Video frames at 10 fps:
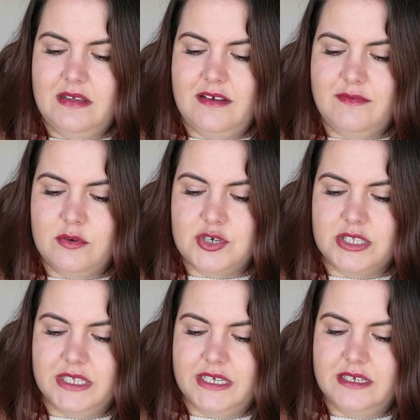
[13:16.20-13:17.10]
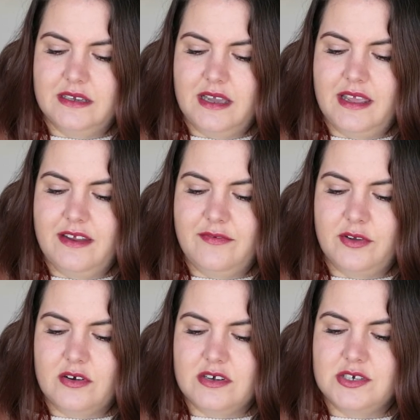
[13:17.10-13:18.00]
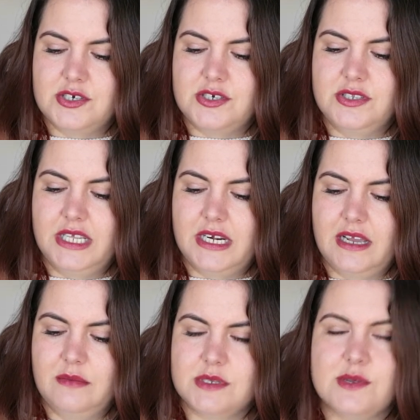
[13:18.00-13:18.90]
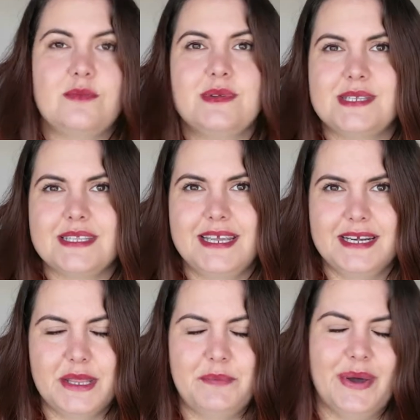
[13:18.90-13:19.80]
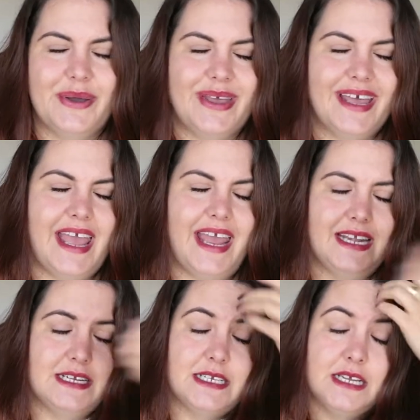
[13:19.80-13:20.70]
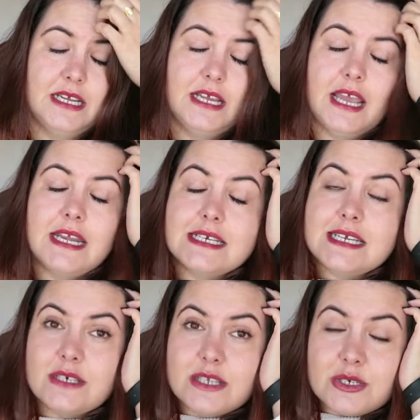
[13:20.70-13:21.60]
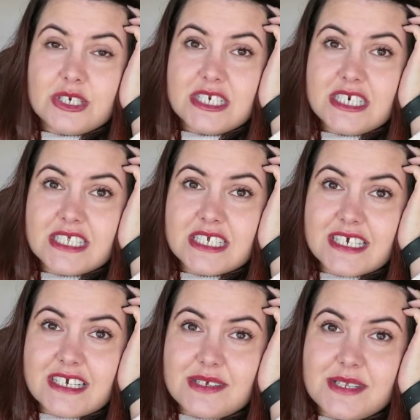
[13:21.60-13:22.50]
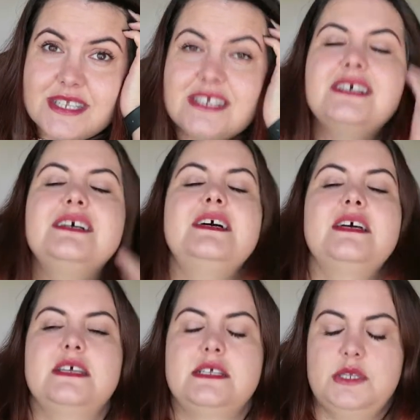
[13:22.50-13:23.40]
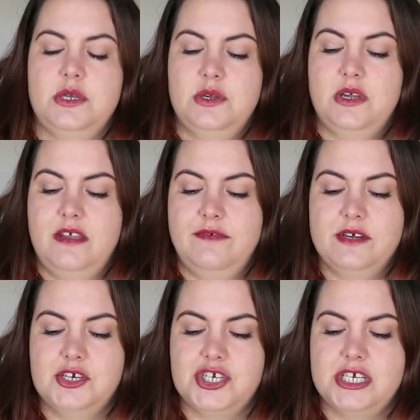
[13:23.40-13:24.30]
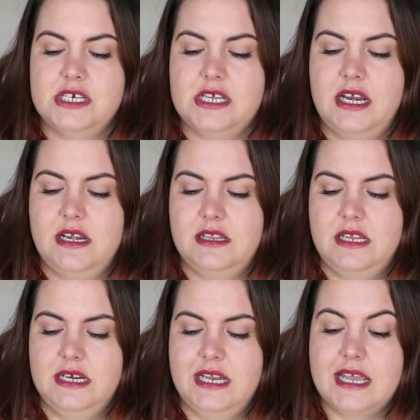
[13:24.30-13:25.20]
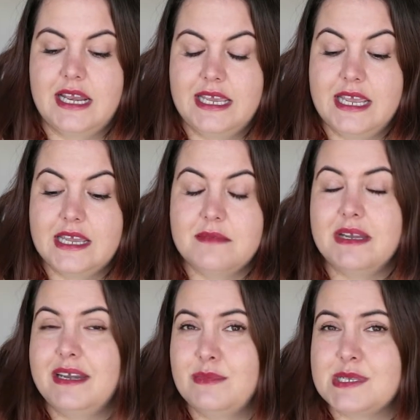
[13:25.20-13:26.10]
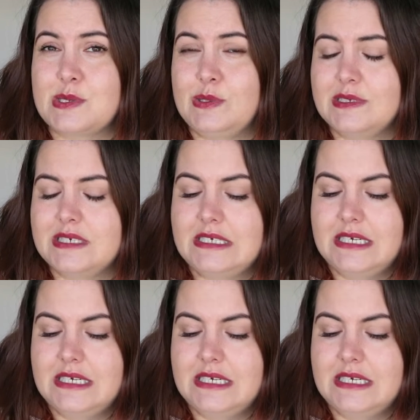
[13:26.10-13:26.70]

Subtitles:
Unfortunately, I had forgotten that I was almost at the end of the book and hadn't downloaded anything else. So I finished it, and then luckily my name was called.